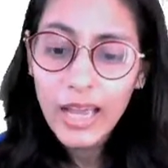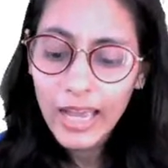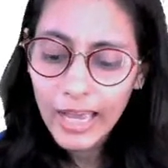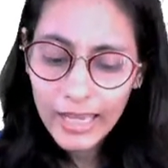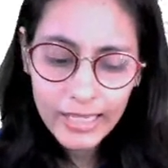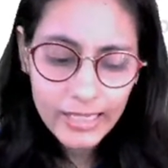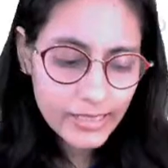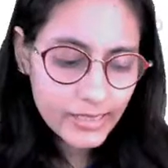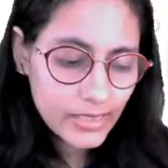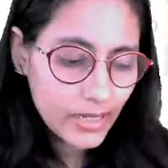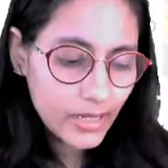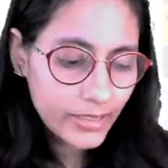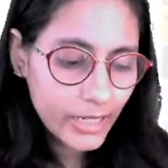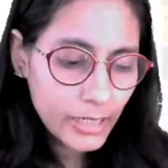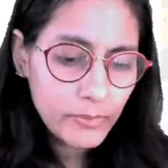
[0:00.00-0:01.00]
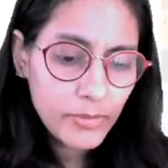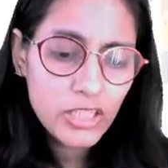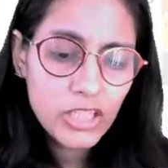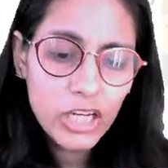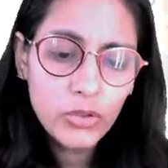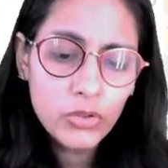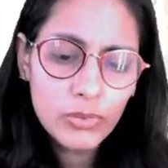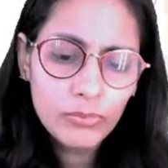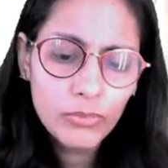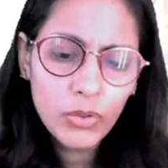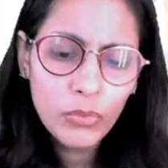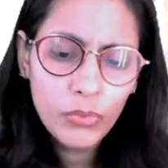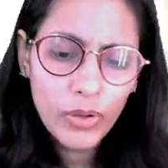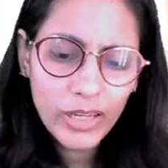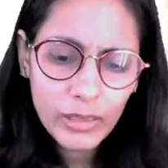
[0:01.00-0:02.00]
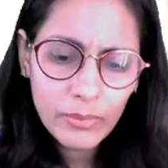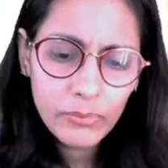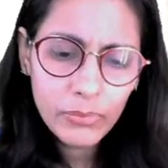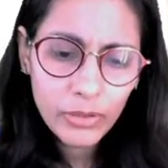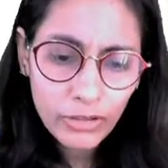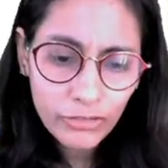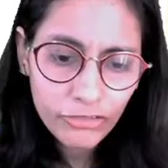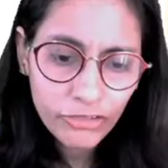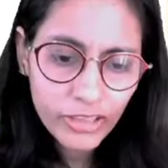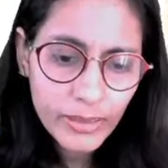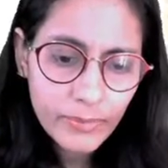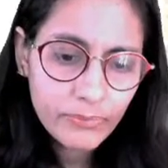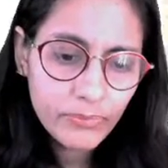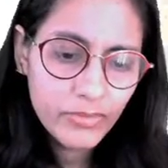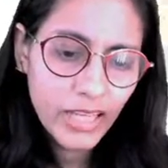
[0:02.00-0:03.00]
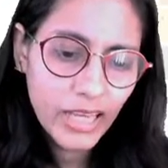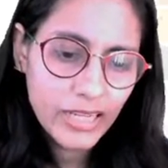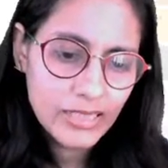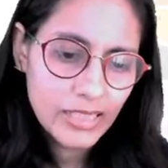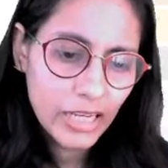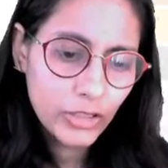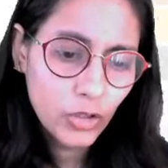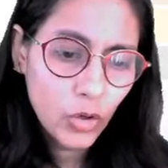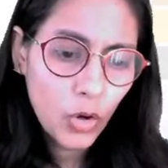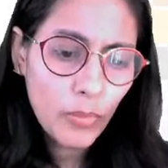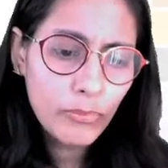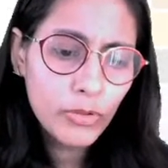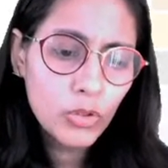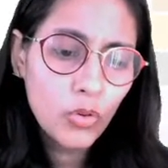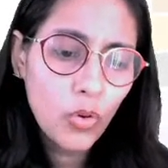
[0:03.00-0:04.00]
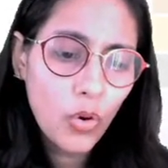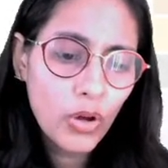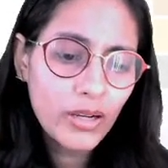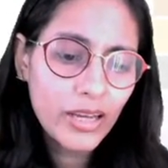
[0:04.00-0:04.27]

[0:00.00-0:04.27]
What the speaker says: and let me tell you something very briefly that I hope you all